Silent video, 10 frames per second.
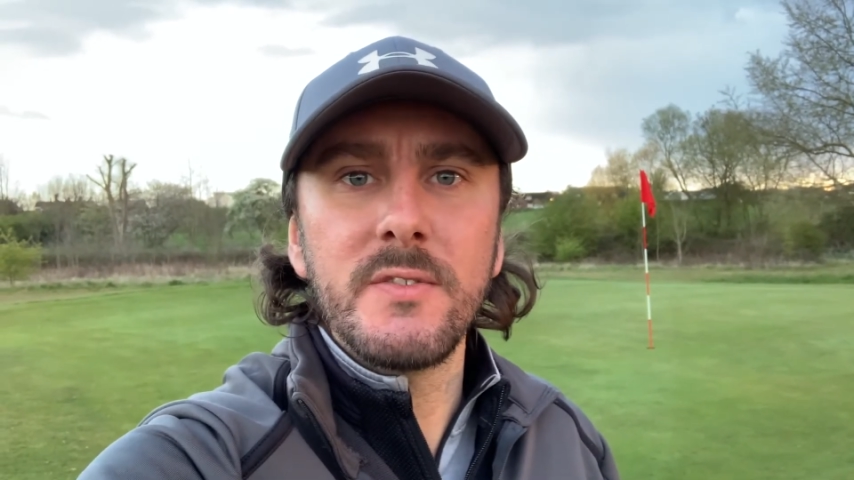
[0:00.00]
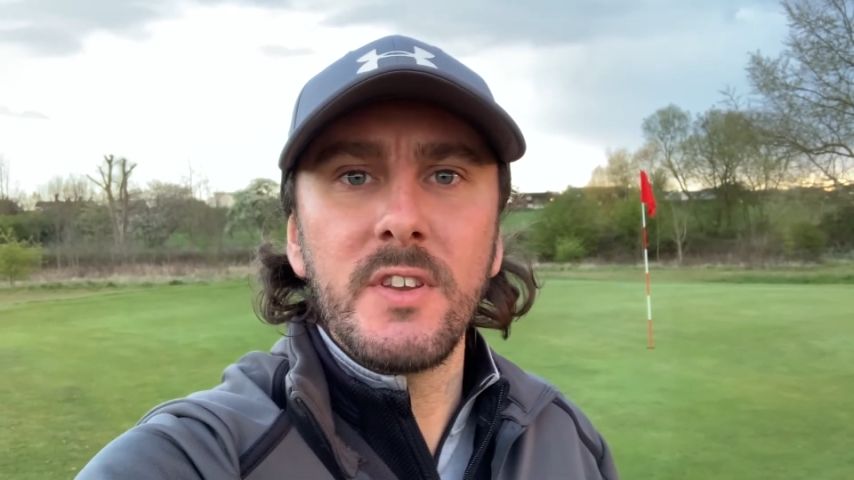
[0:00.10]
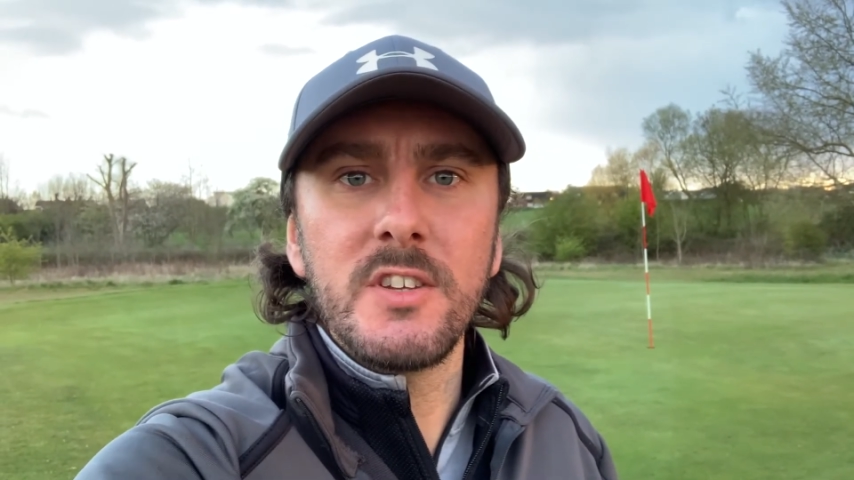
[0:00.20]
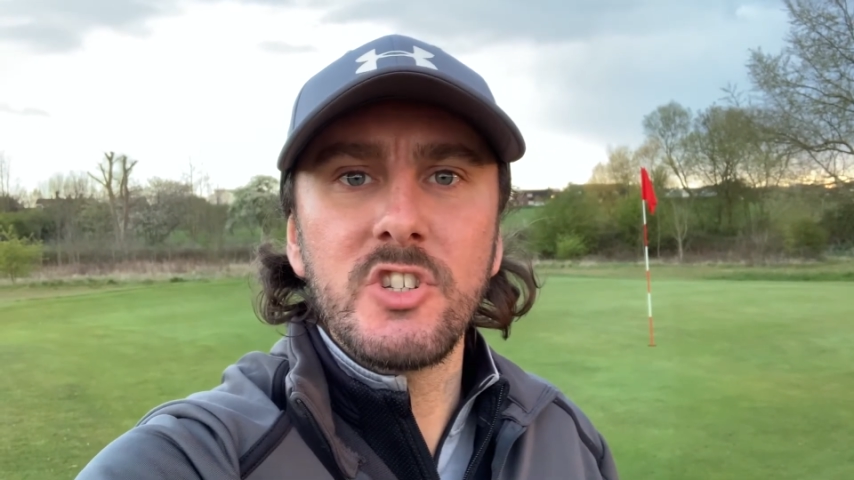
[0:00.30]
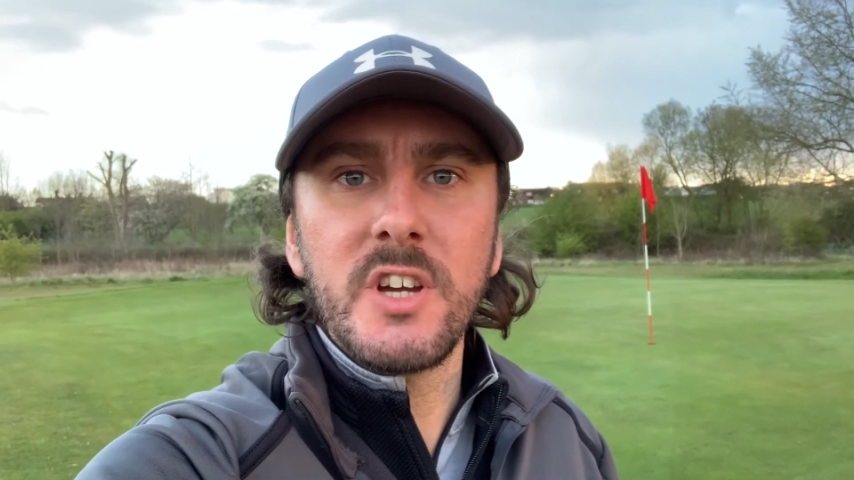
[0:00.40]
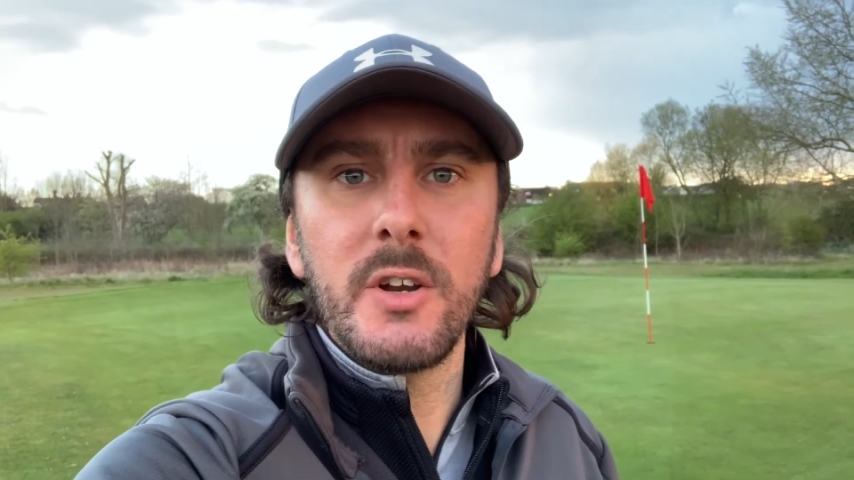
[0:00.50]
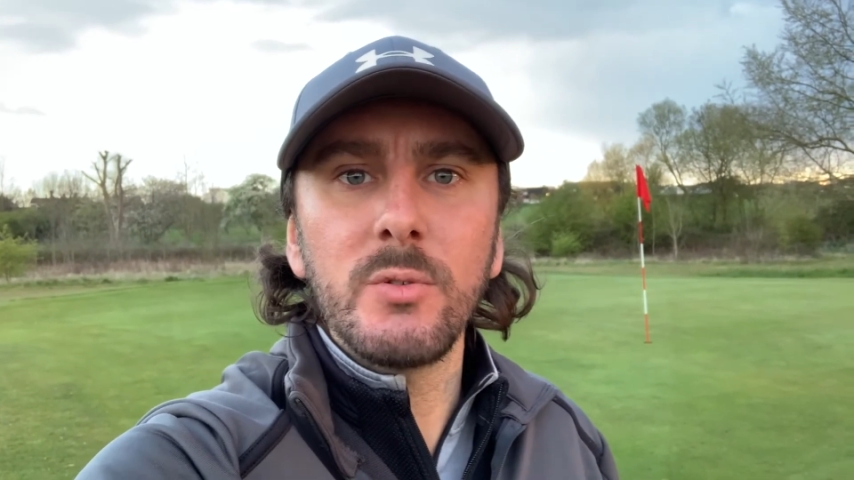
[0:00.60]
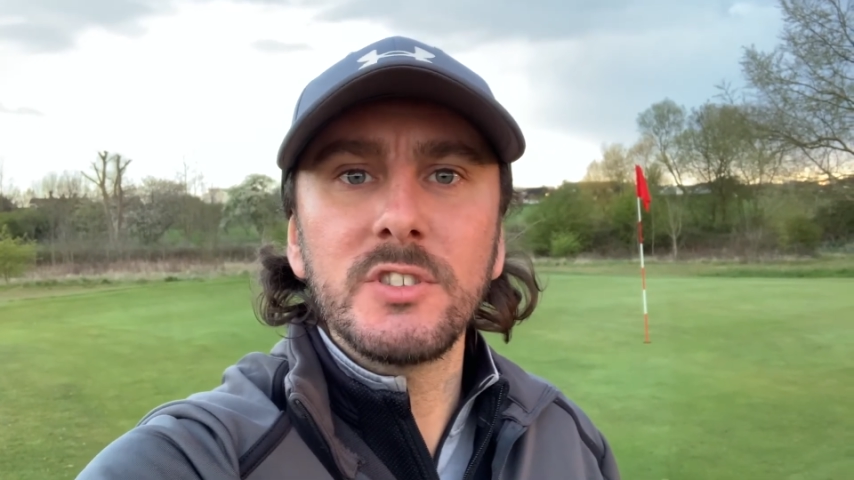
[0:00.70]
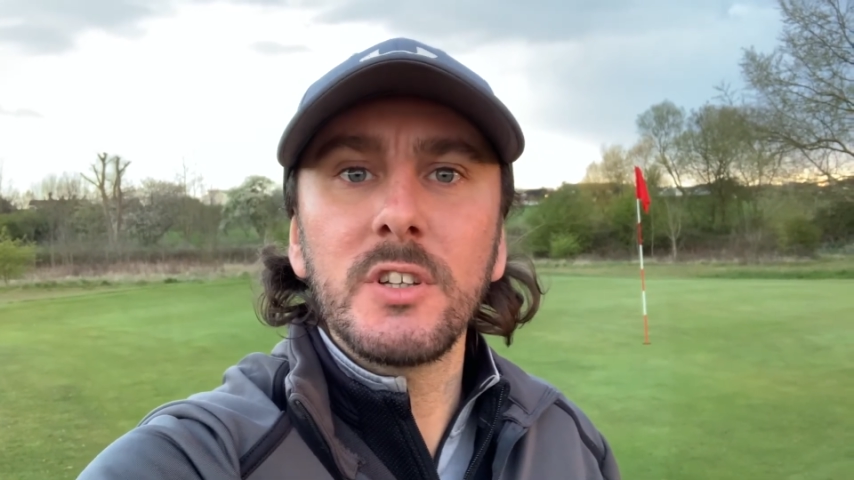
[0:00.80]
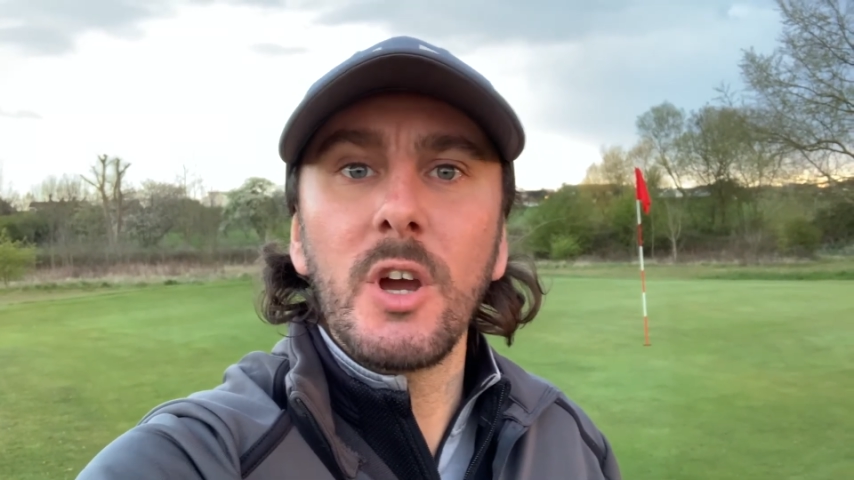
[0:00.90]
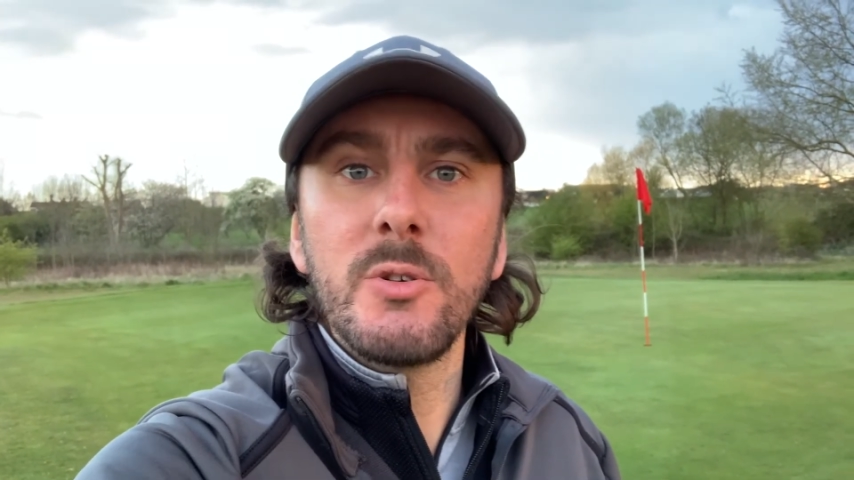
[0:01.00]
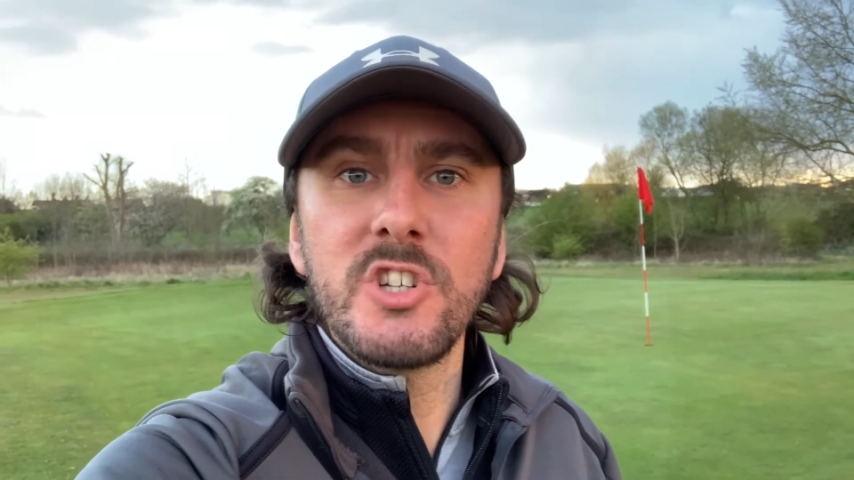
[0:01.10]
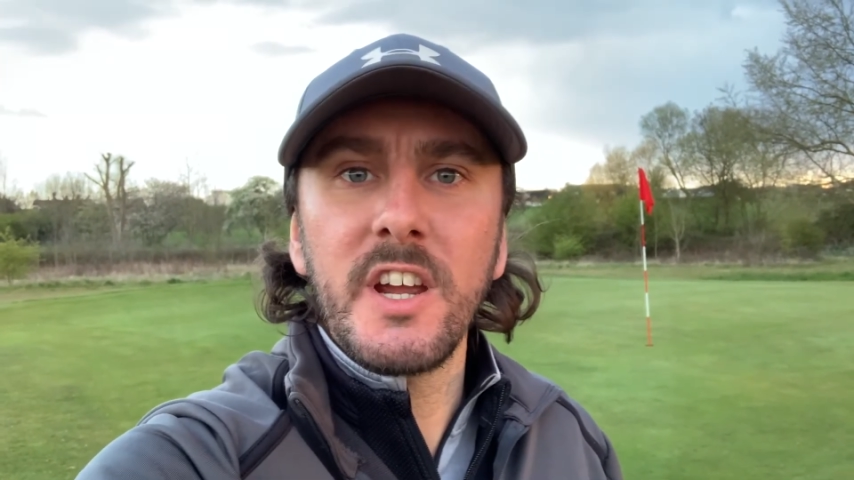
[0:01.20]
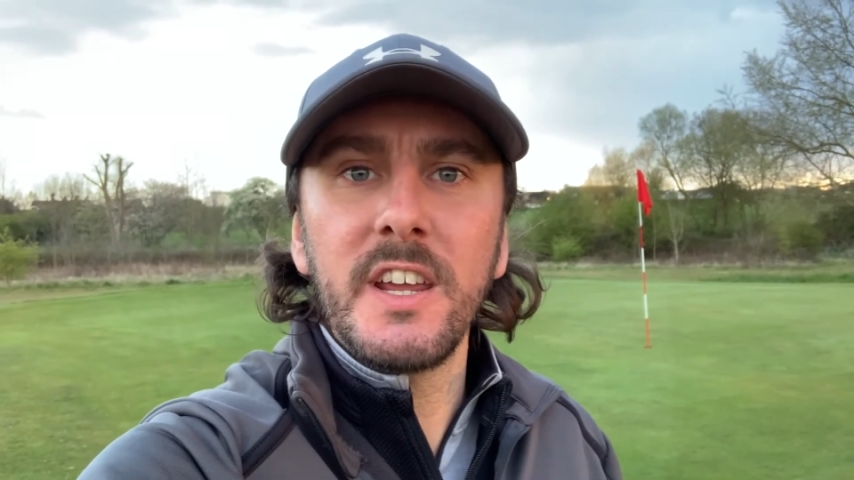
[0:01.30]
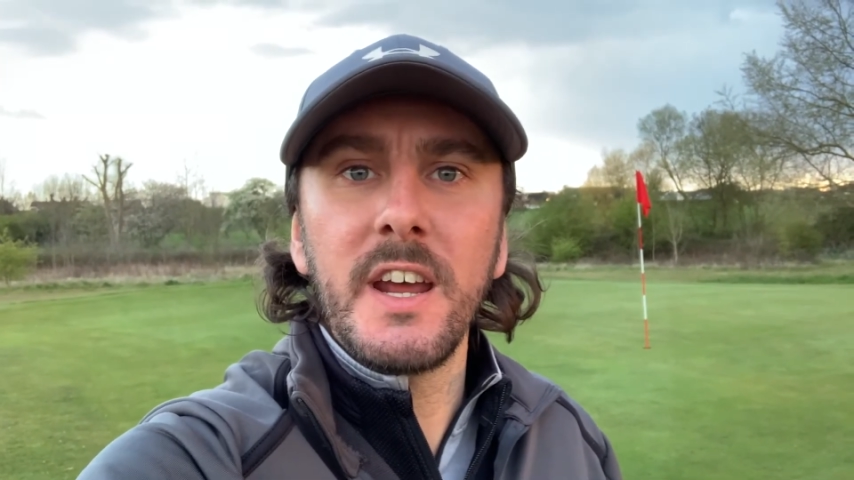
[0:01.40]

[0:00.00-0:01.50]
for this channel, so go check it